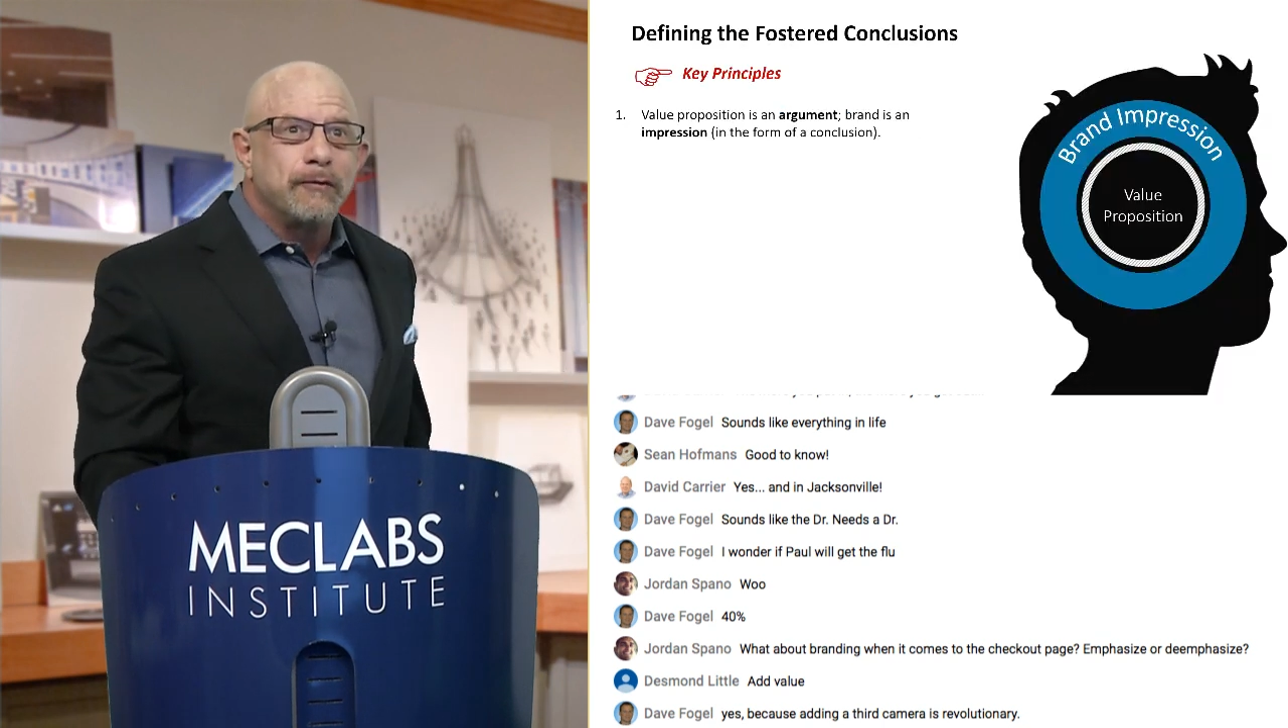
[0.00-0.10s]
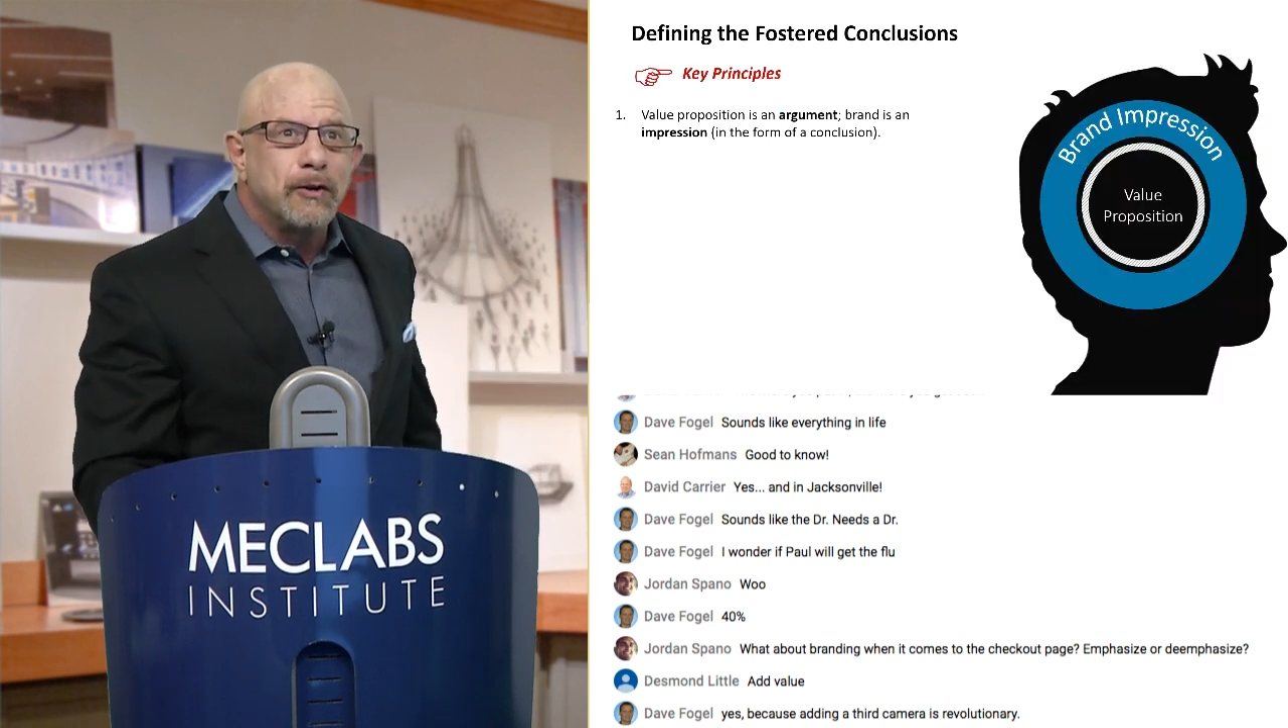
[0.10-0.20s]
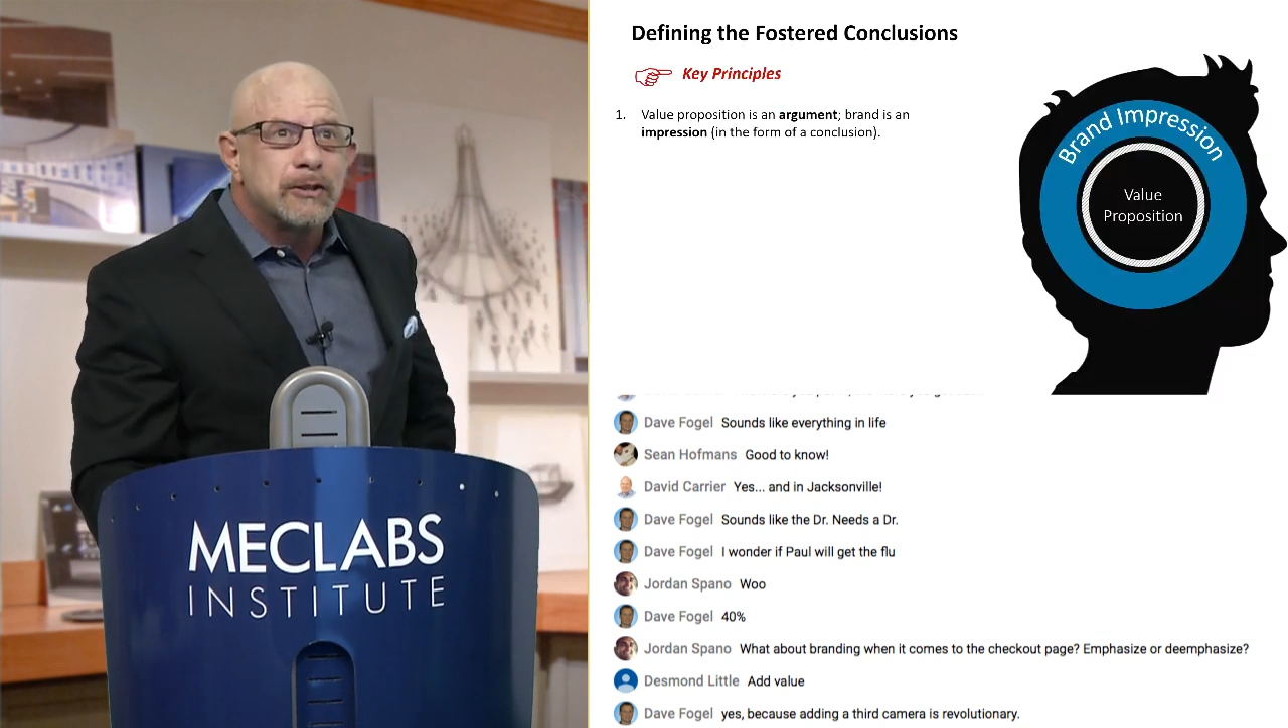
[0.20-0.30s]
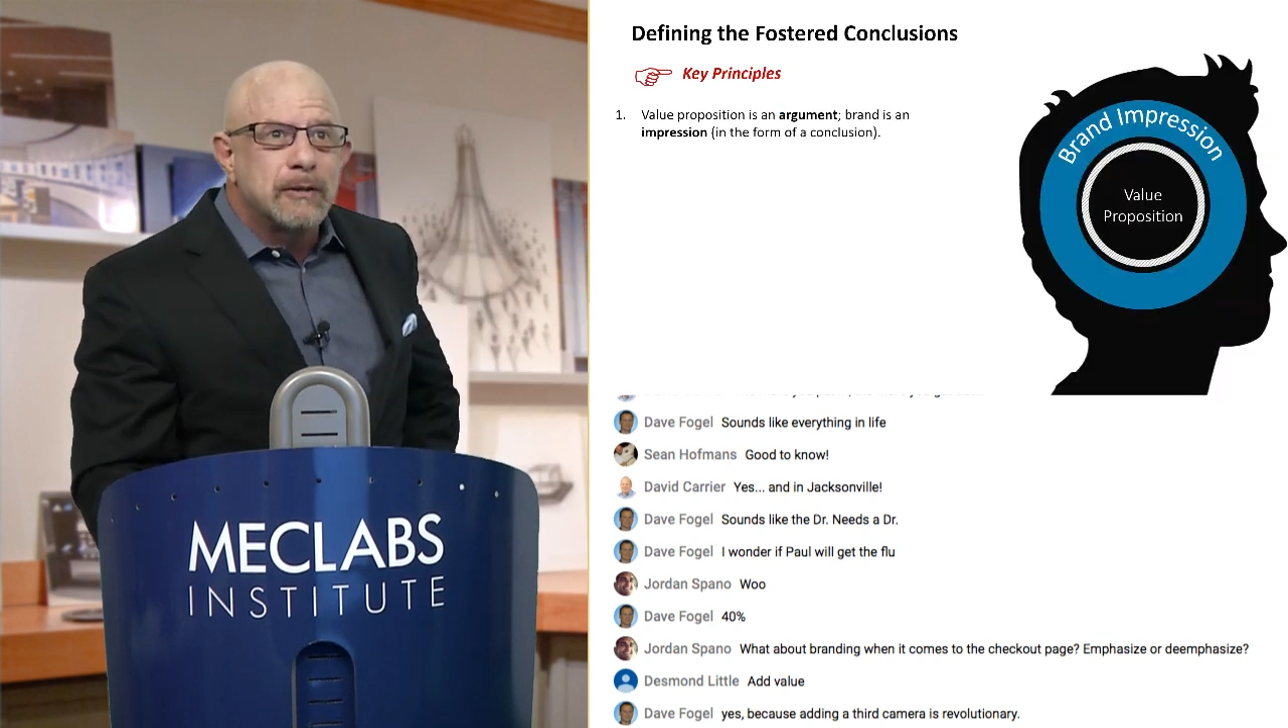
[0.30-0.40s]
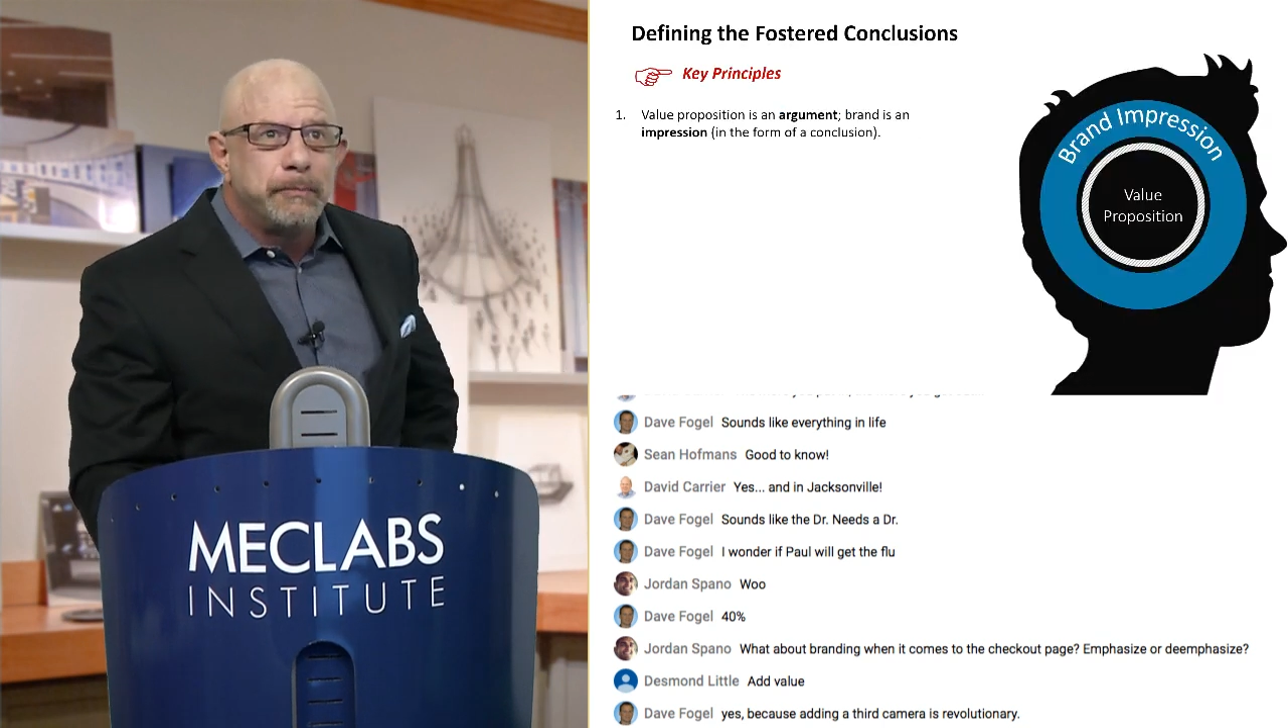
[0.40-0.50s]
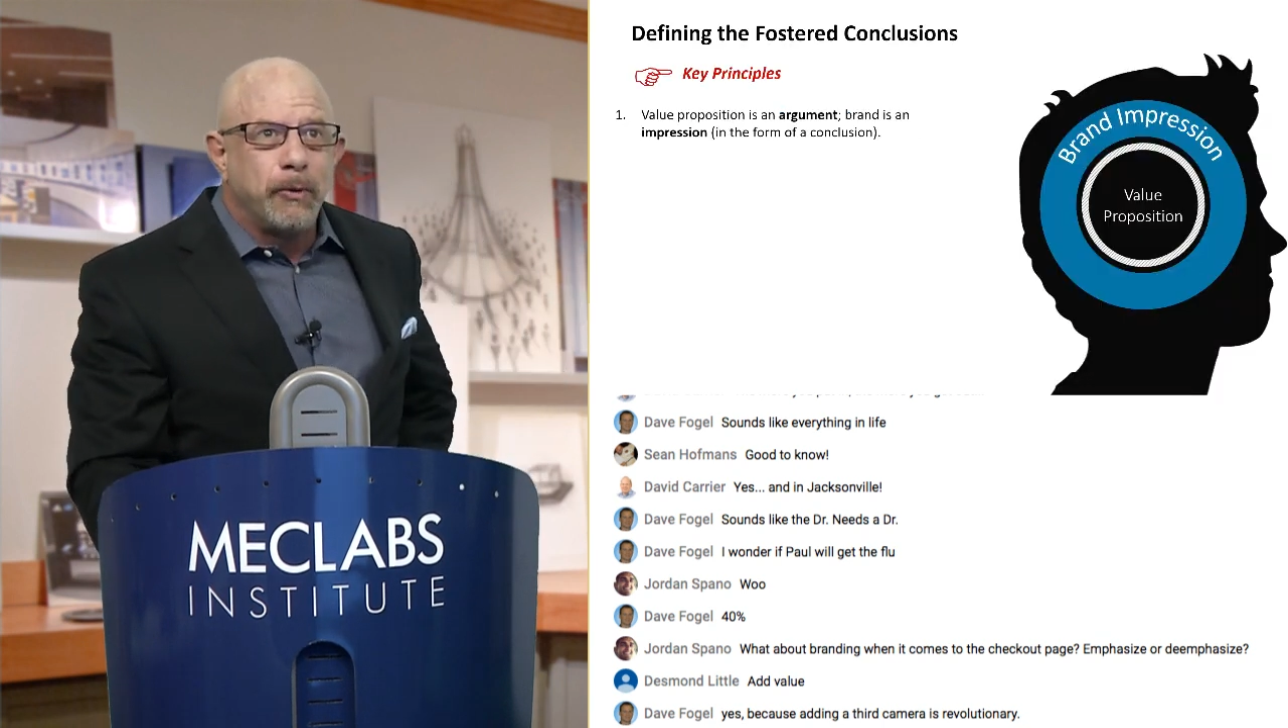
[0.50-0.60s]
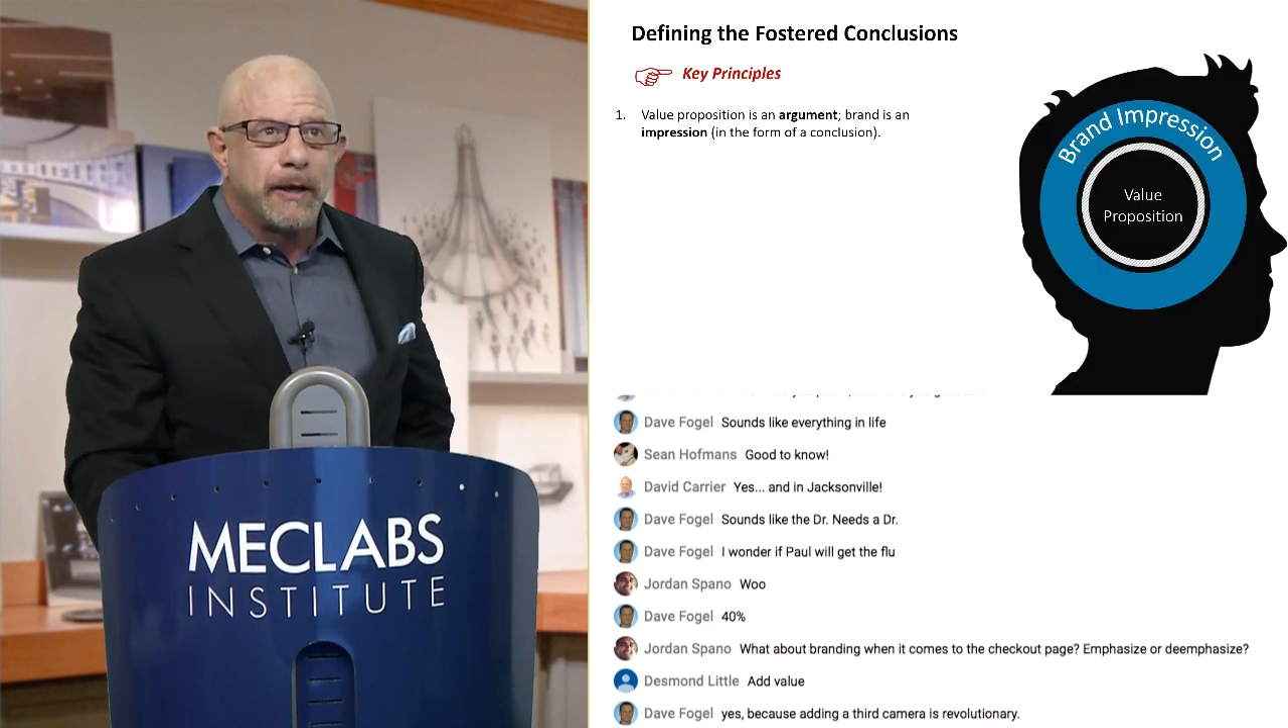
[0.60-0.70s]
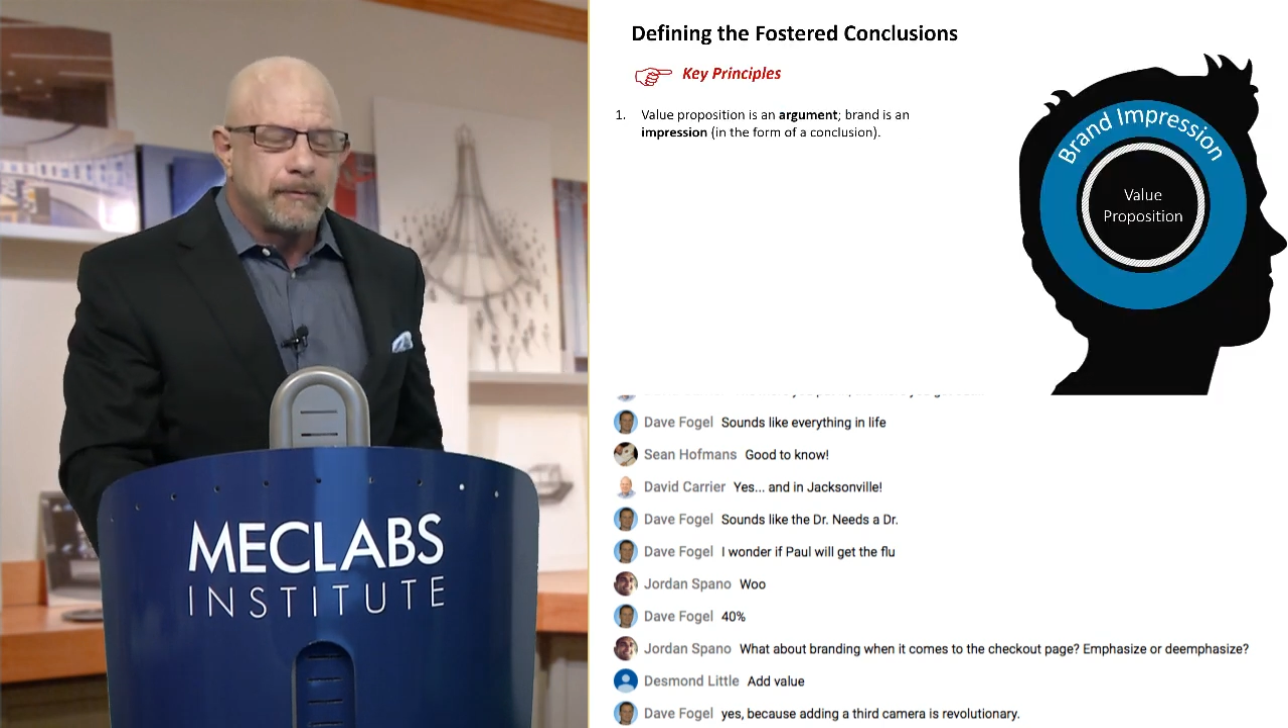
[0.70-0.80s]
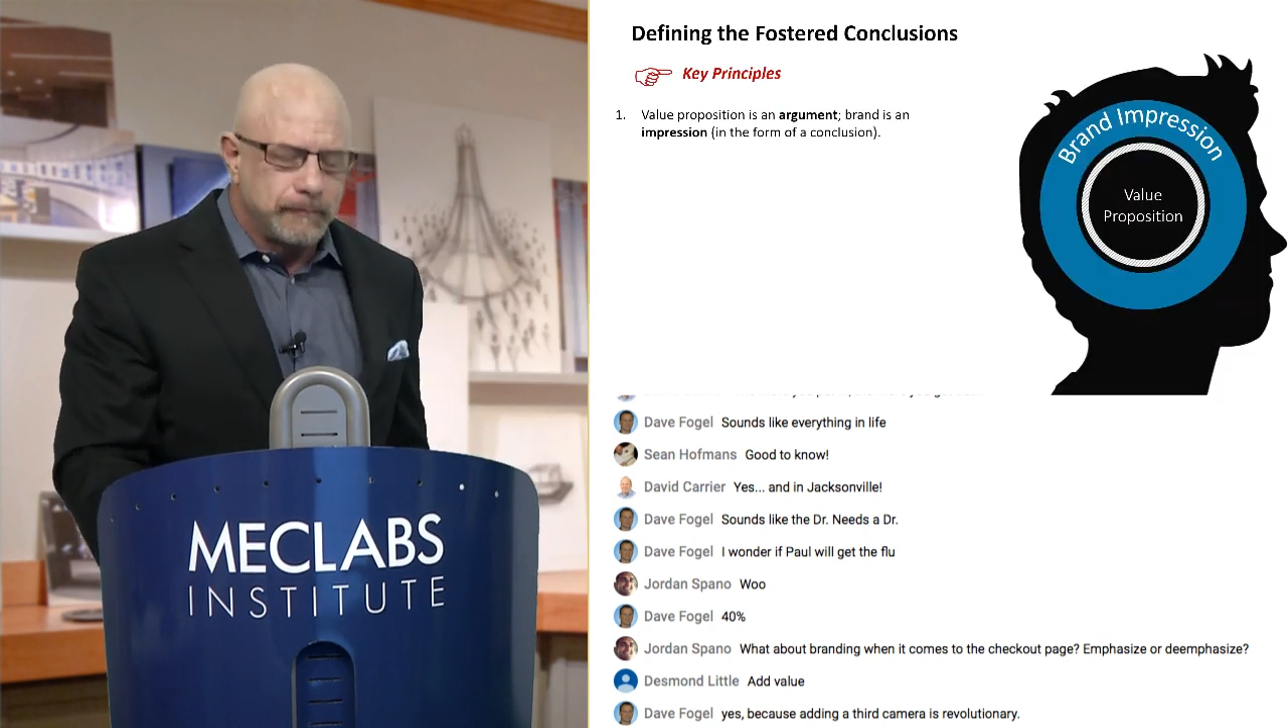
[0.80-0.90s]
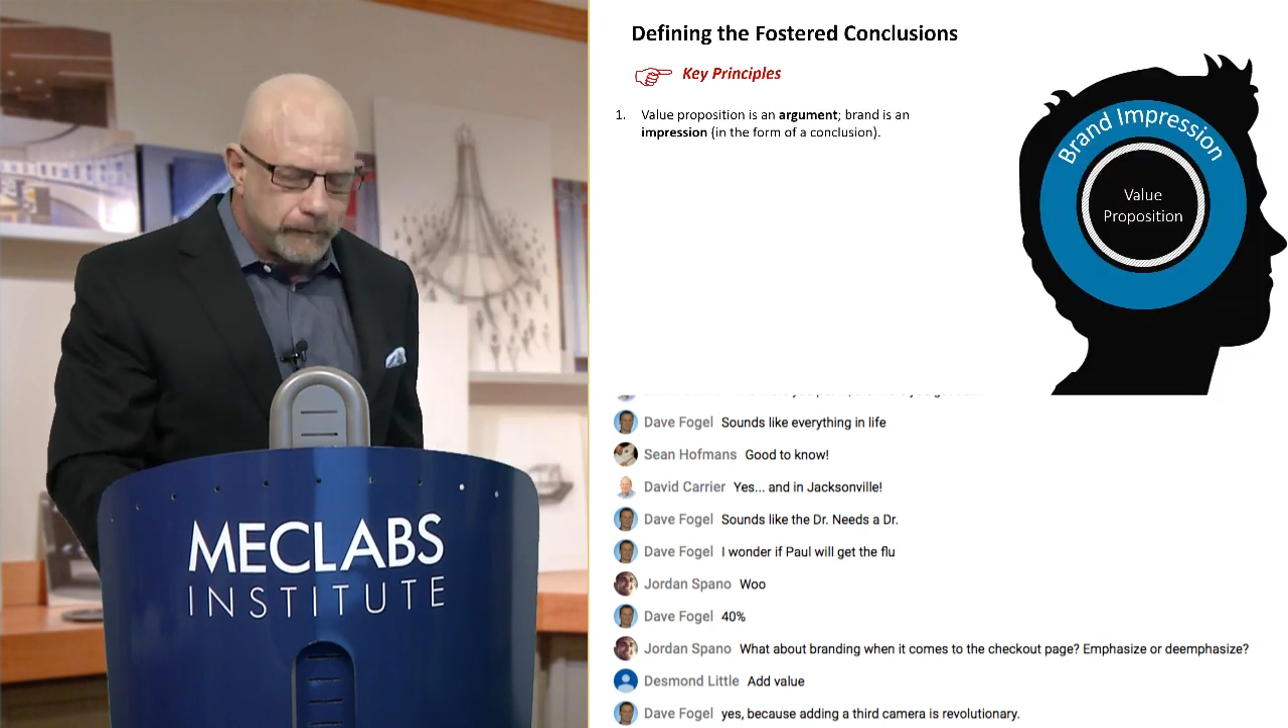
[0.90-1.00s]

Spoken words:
first point.